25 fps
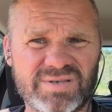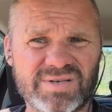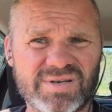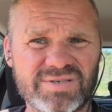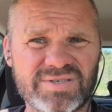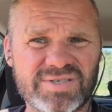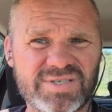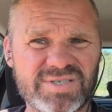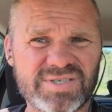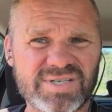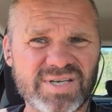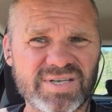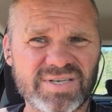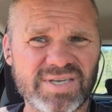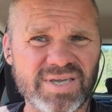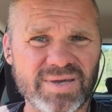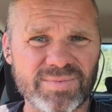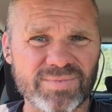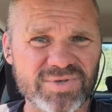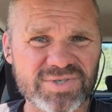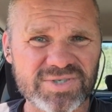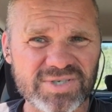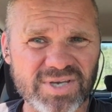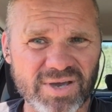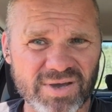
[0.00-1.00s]
I just don't
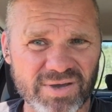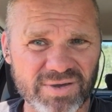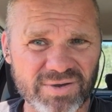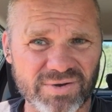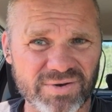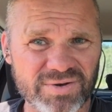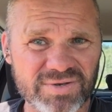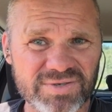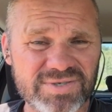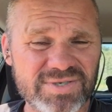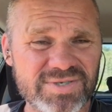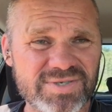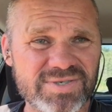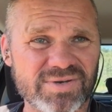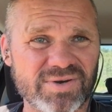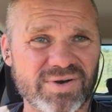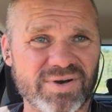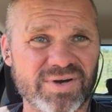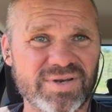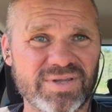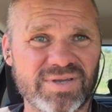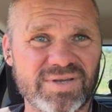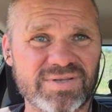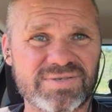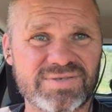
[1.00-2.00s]
get what's going on in
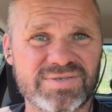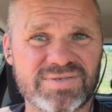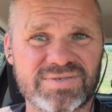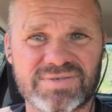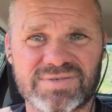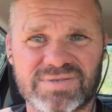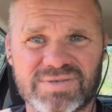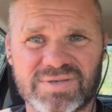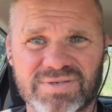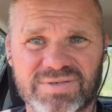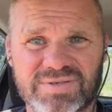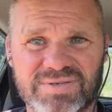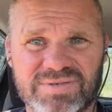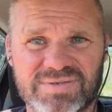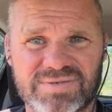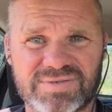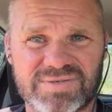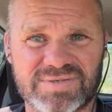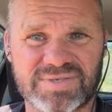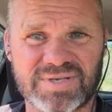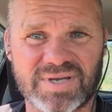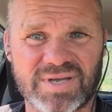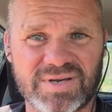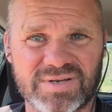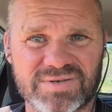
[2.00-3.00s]
society. It's like
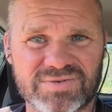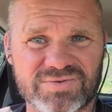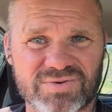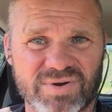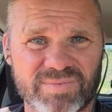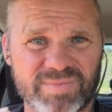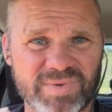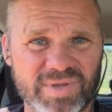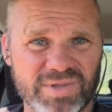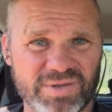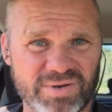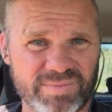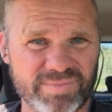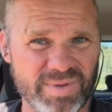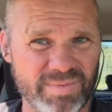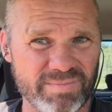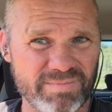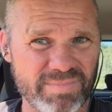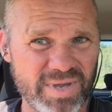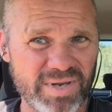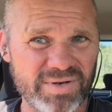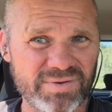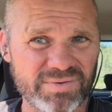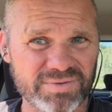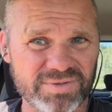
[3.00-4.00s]
starting to drive me a little bit
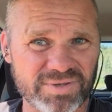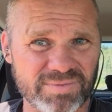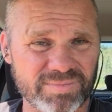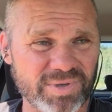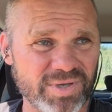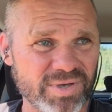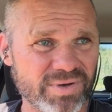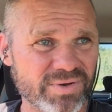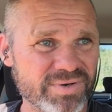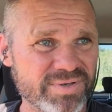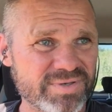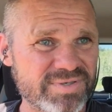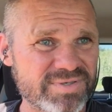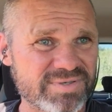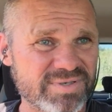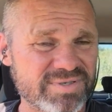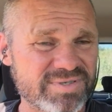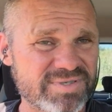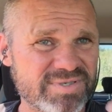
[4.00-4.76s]
mental, to be honest.